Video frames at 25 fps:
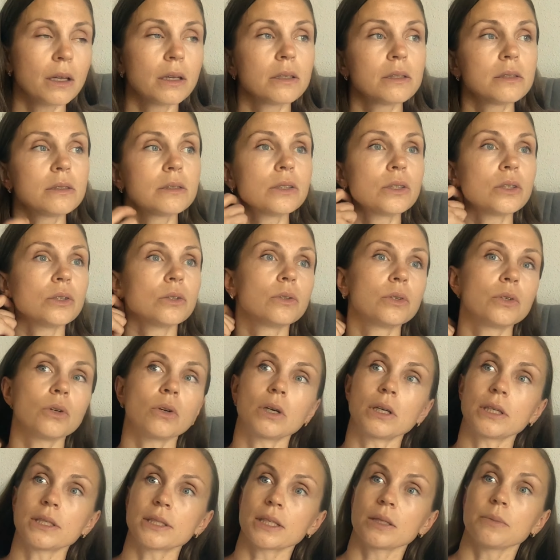So
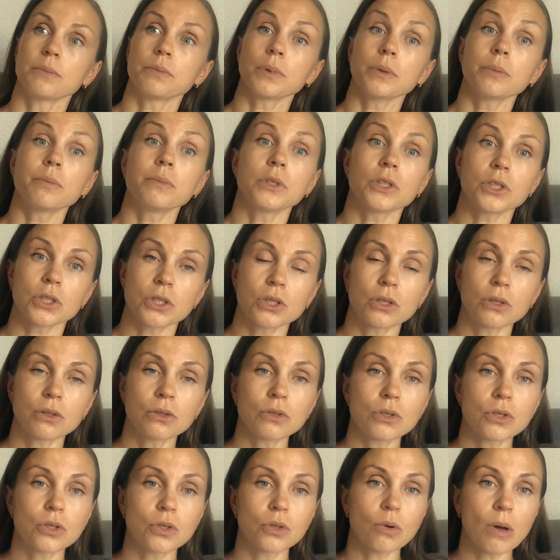you're asking
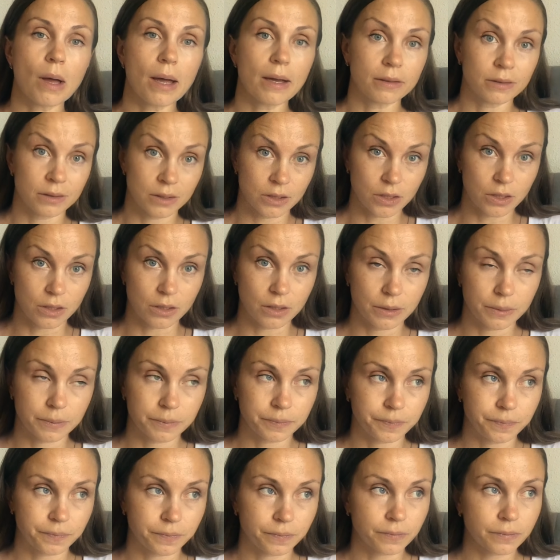permission to enter.
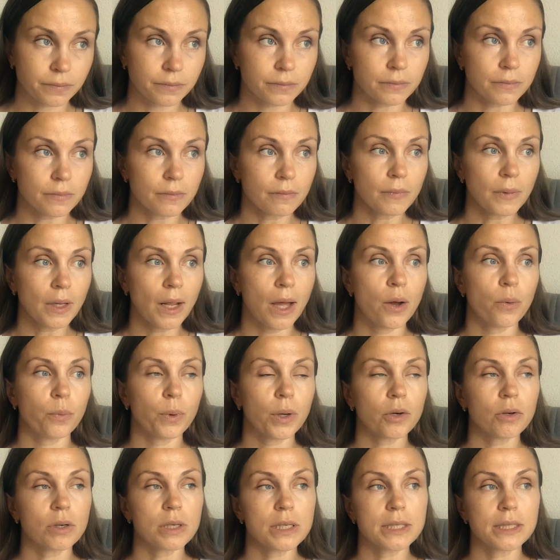
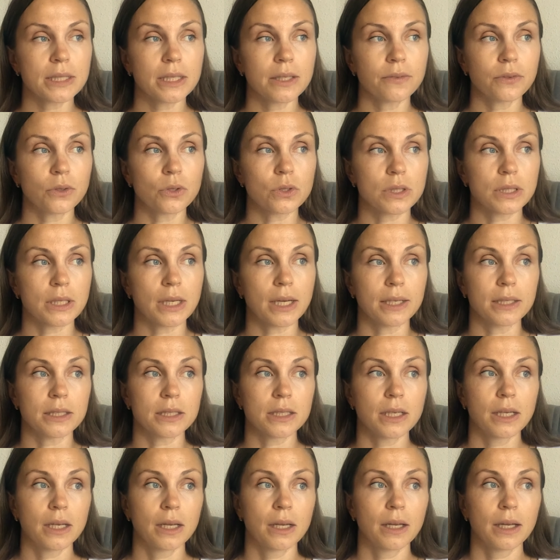Whereas if you said,
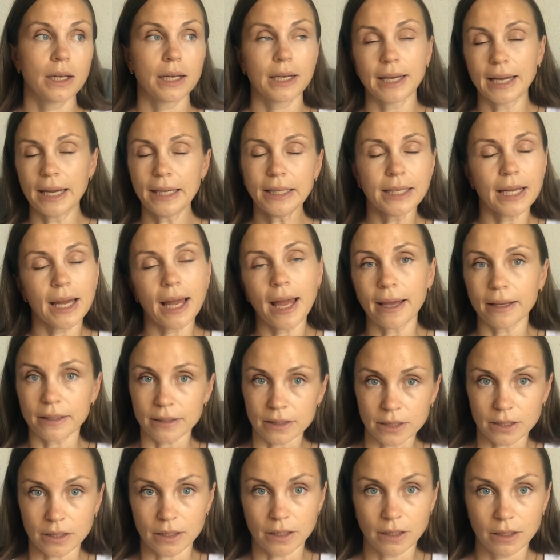can I
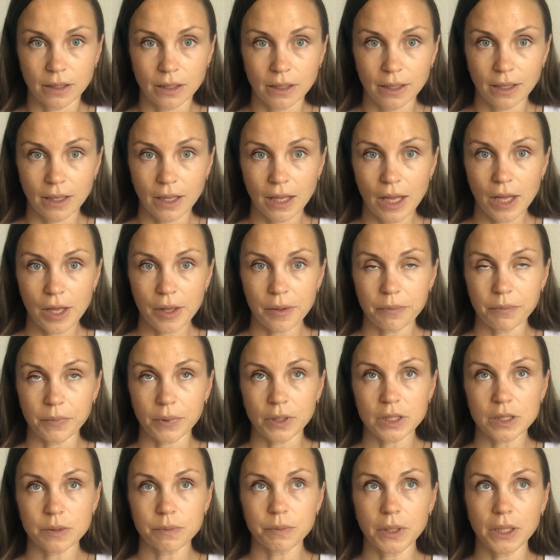enter?
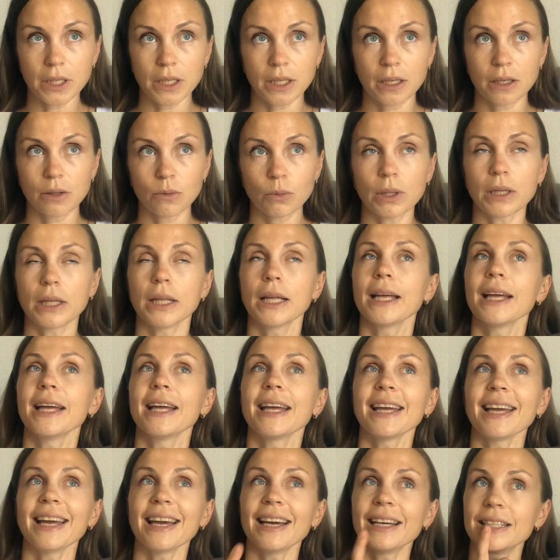Meaning, well,
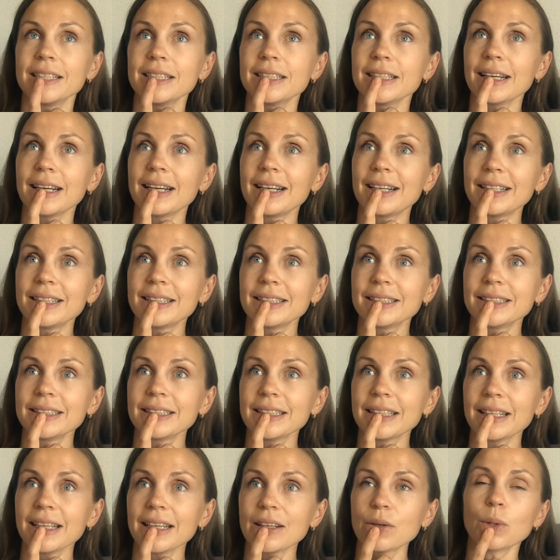and
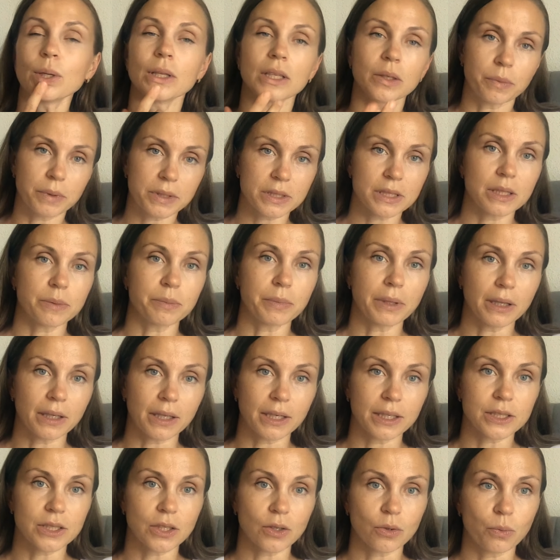well, it means the
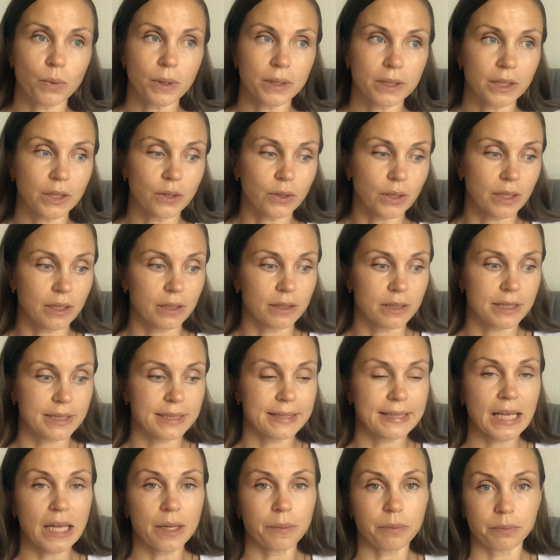ability. So whether you can
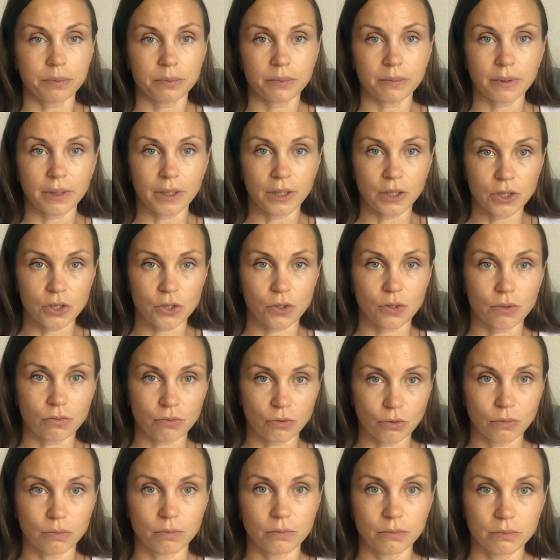step into the
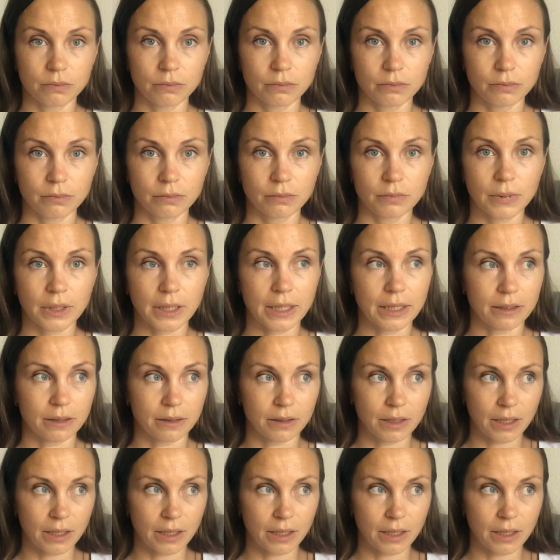room, can